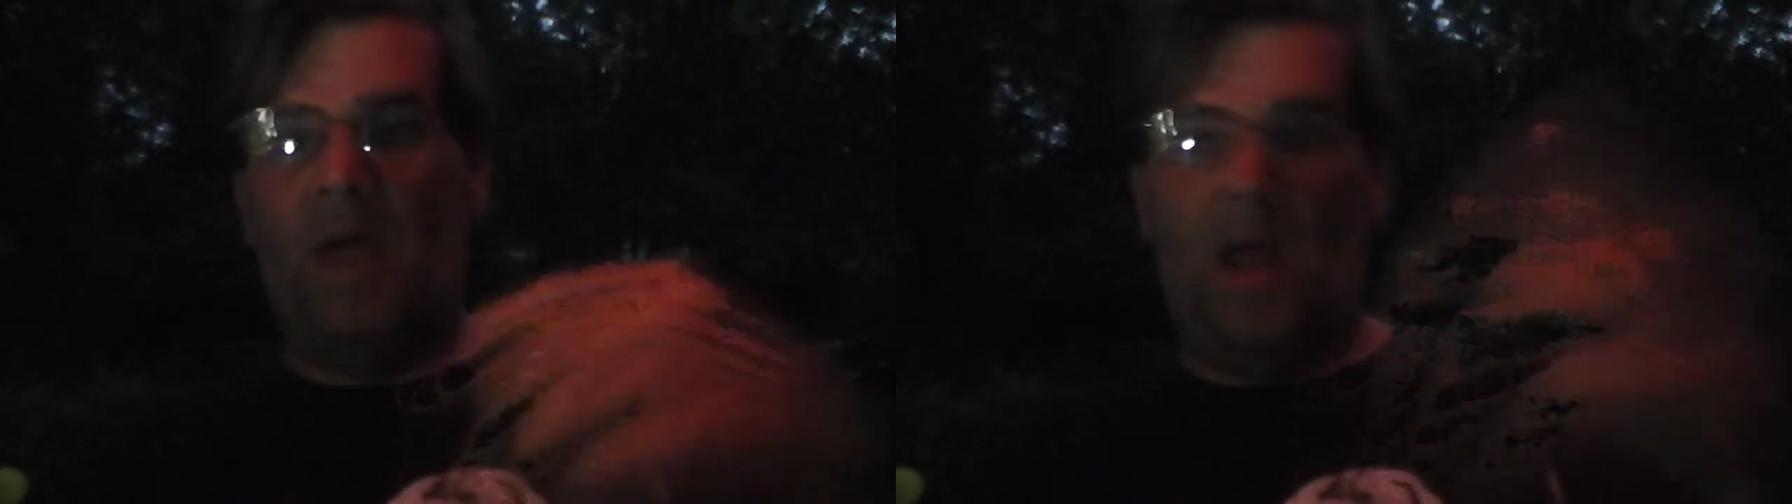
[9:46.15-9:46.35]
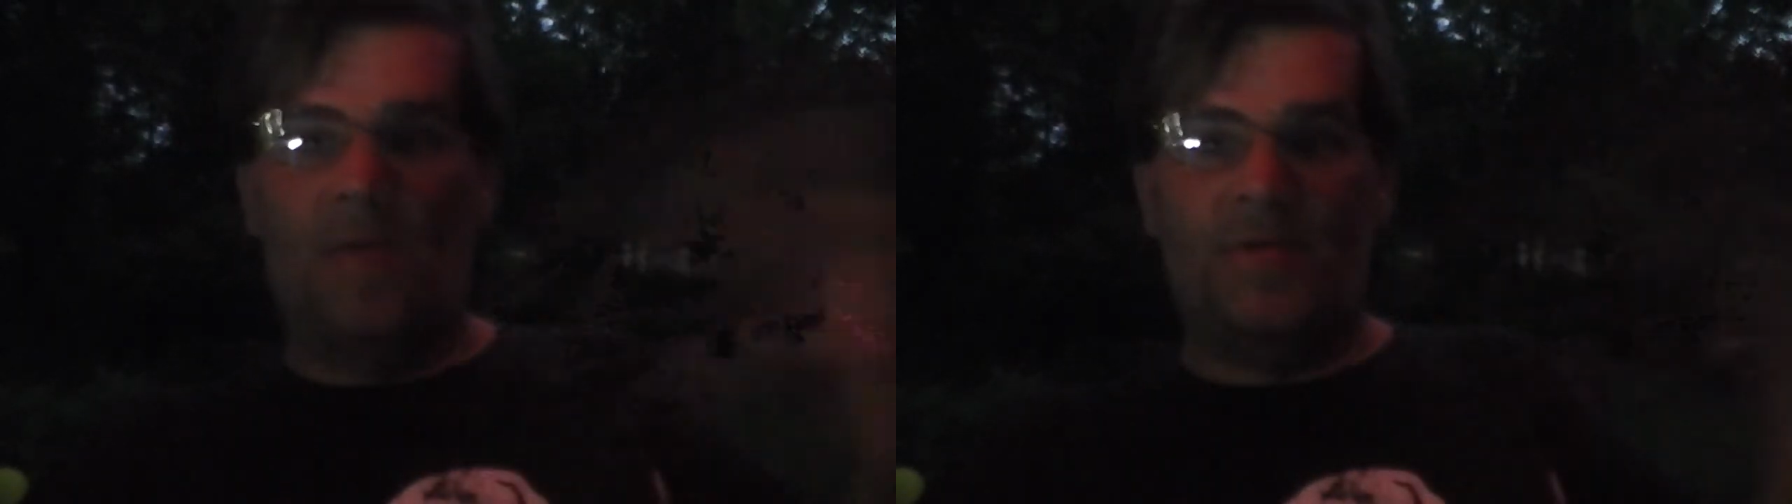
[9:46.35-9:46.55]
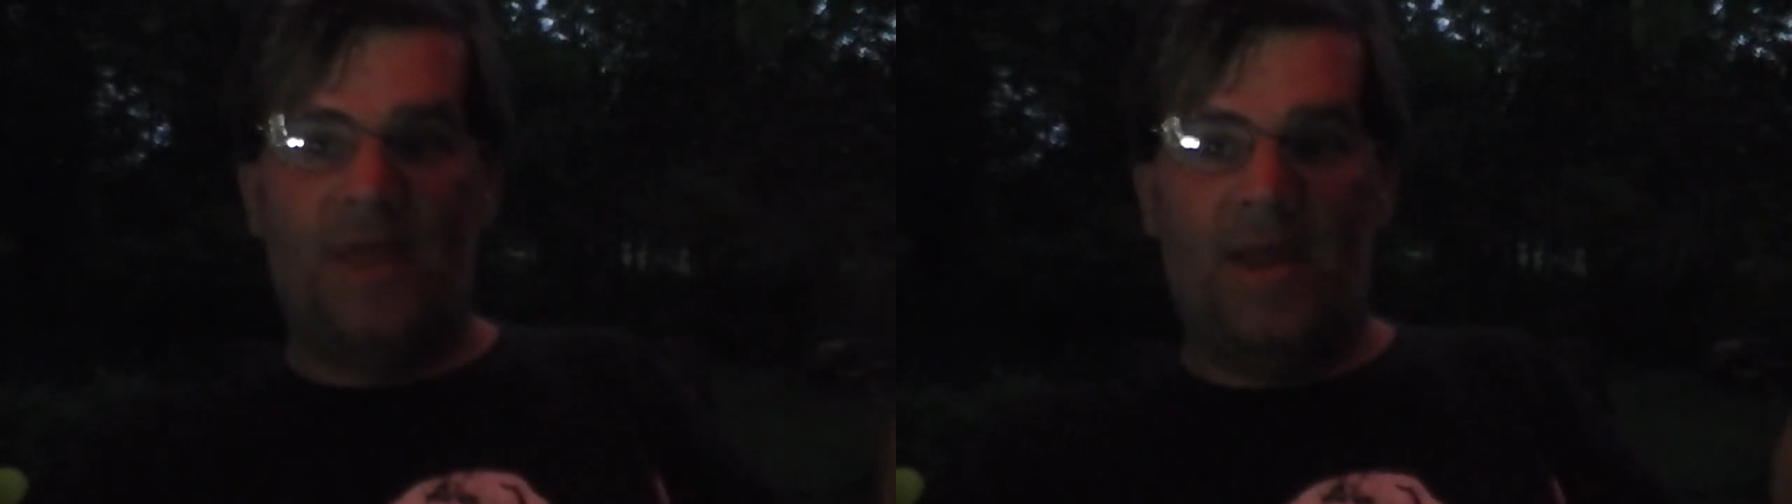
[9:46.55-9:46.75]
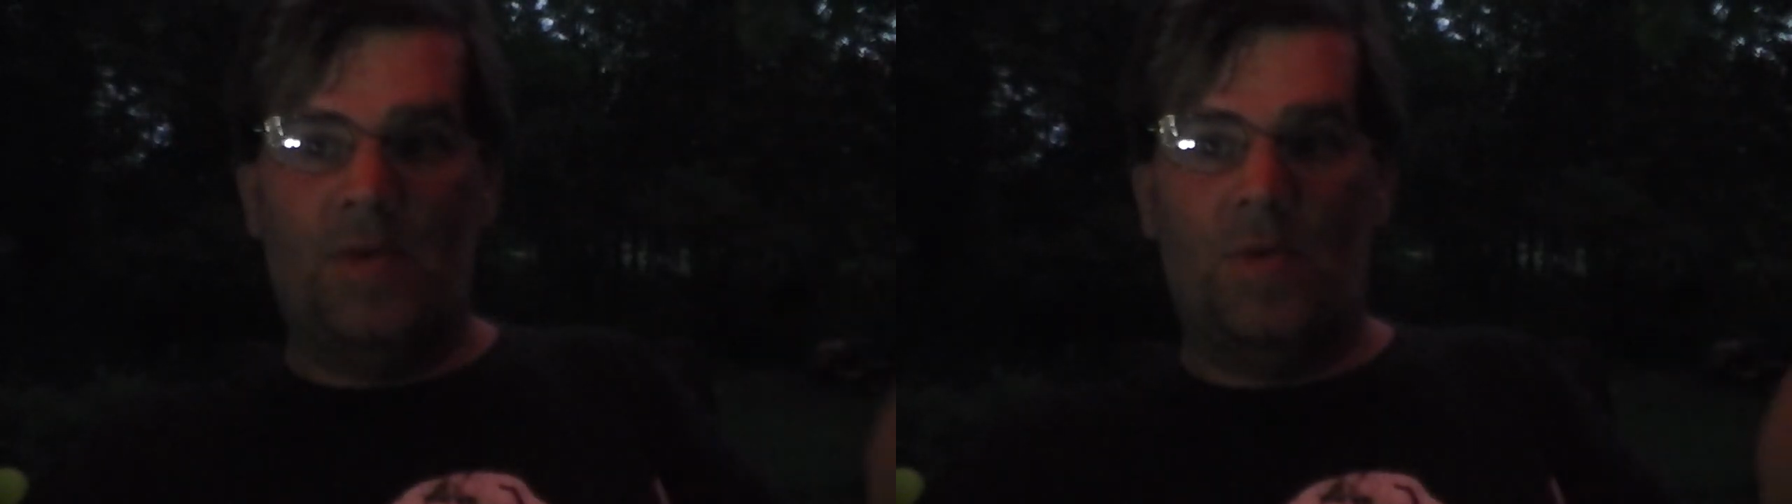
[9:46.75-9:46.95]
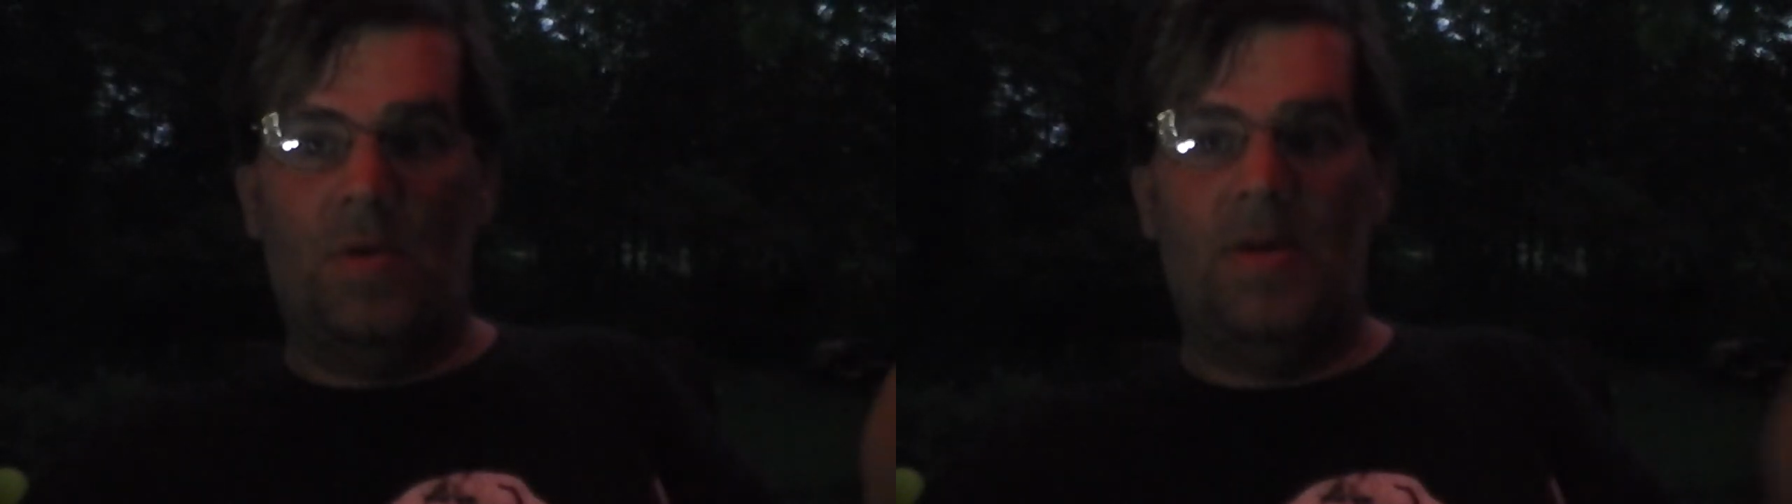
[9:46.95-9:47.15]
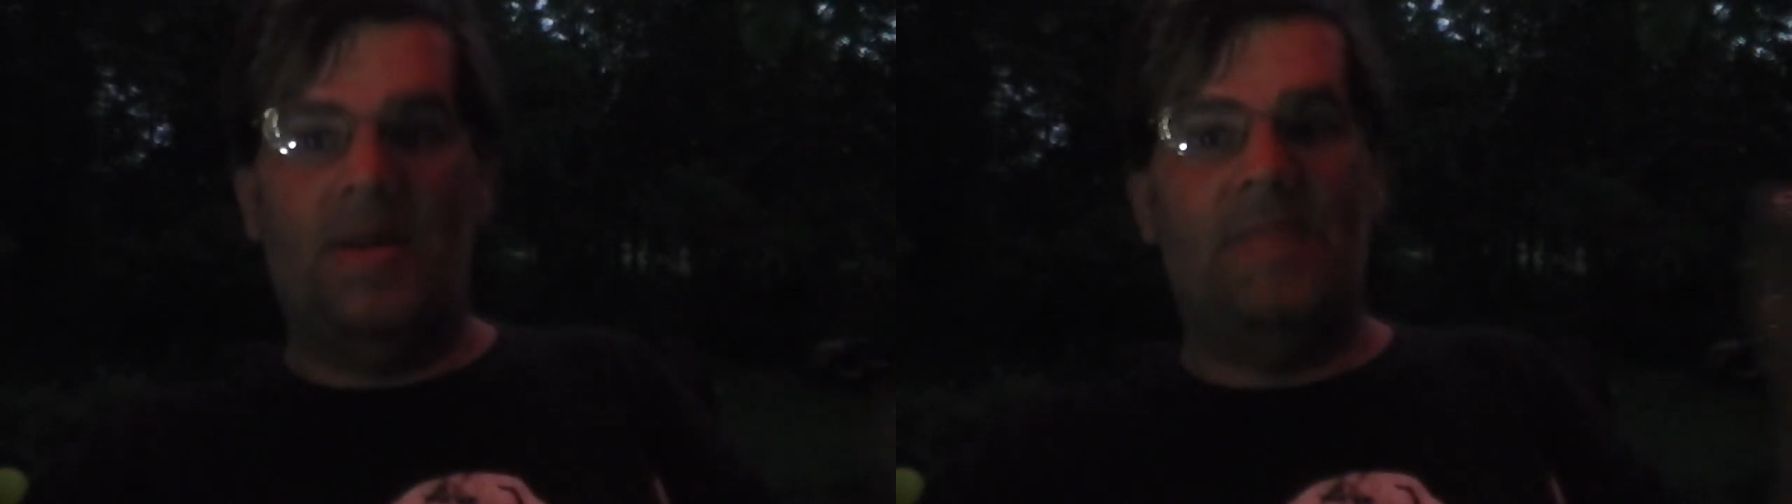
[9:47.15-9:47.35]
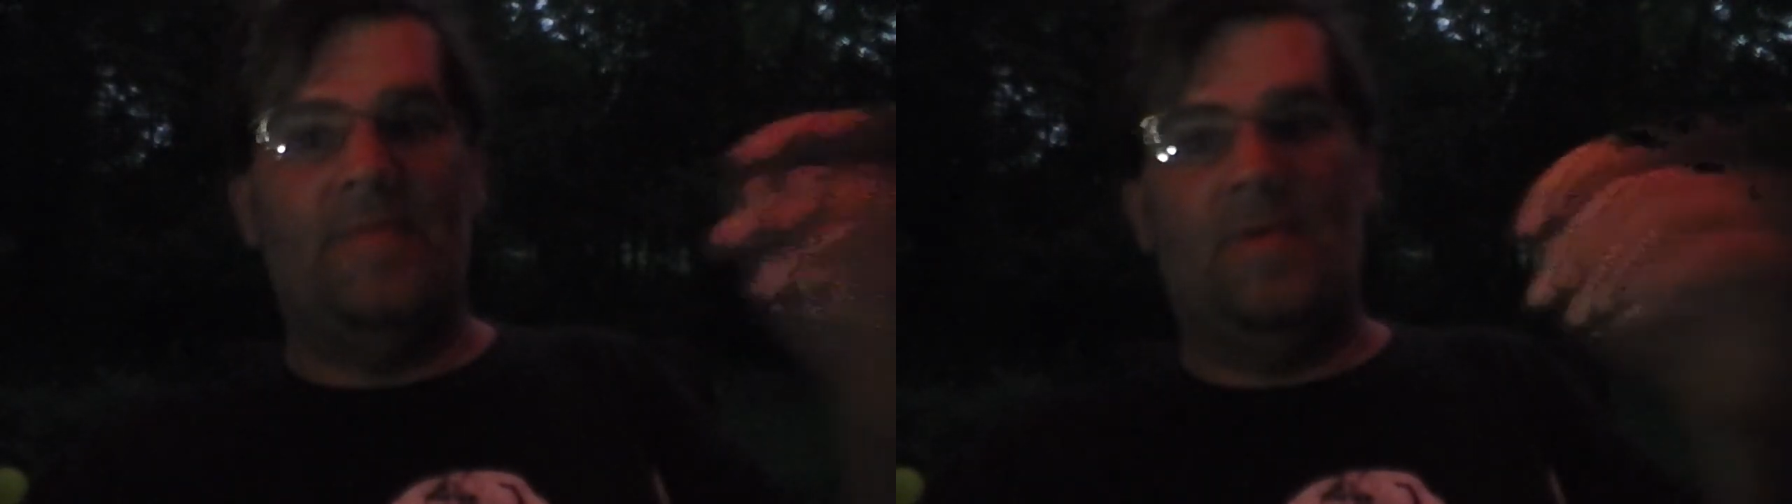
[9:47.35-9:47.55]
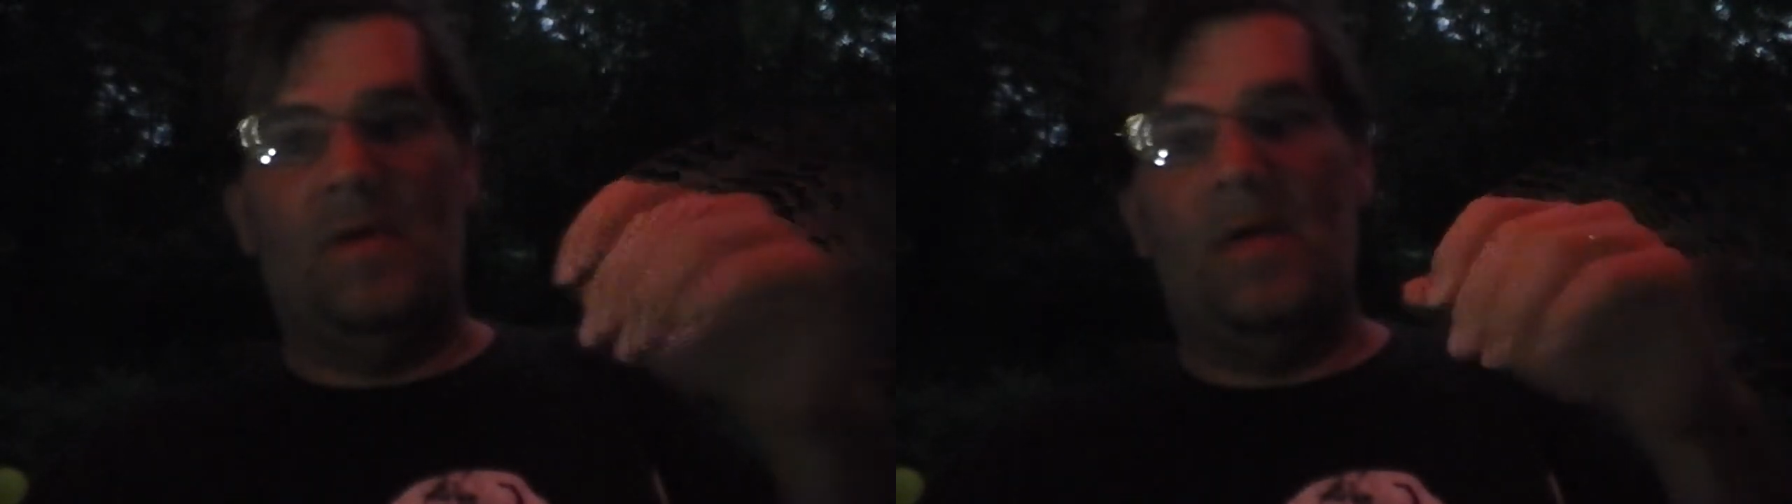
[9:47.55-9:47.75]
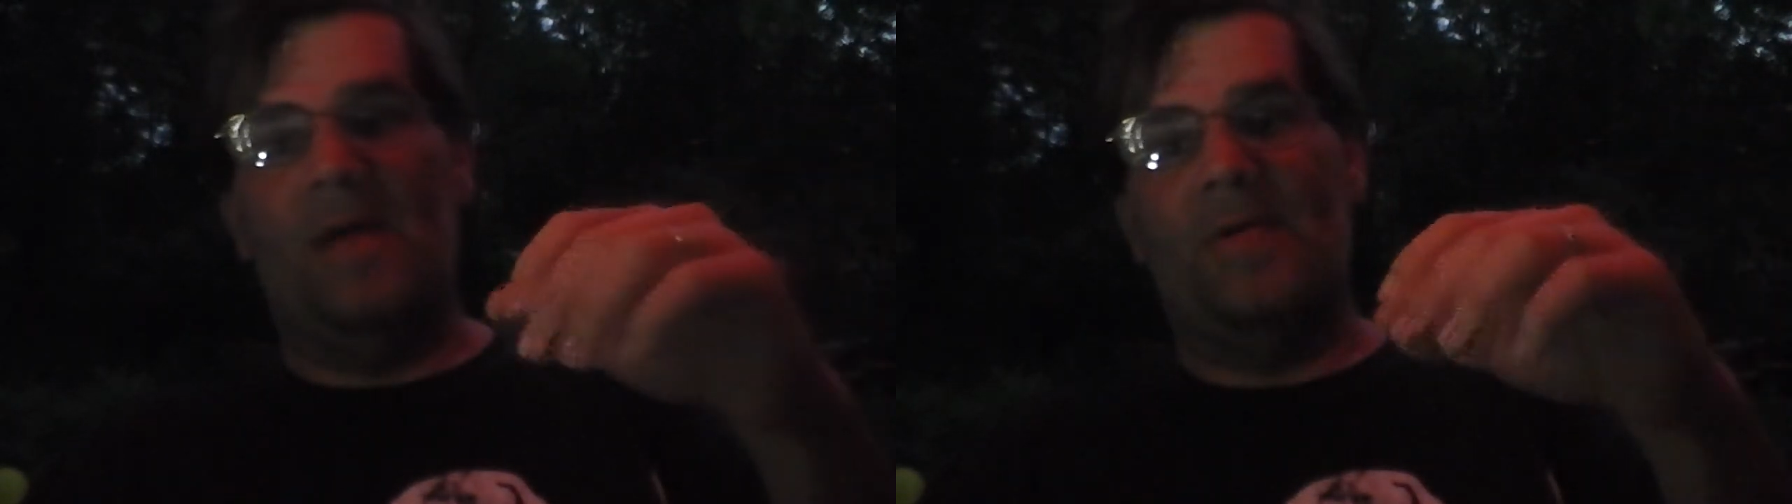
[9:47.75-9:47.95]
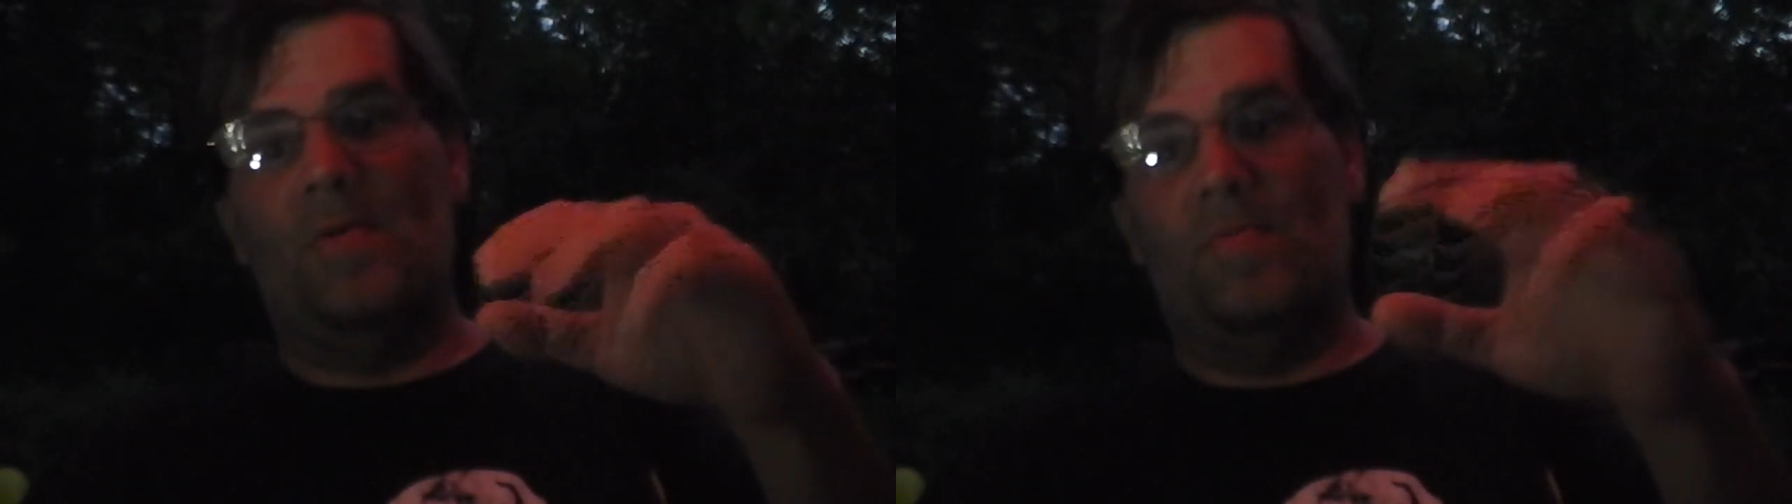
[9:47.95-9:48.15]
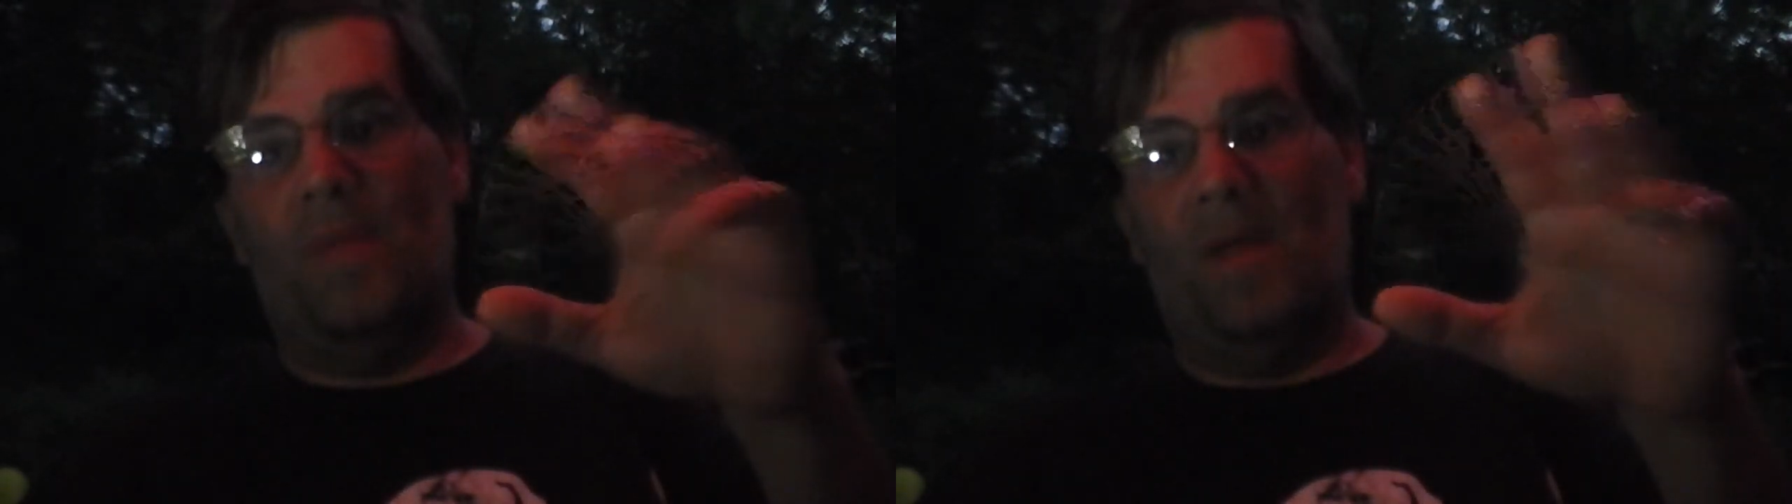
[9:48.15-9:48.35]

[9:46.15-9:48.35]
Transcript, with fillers: I would take one, even though I, I don't,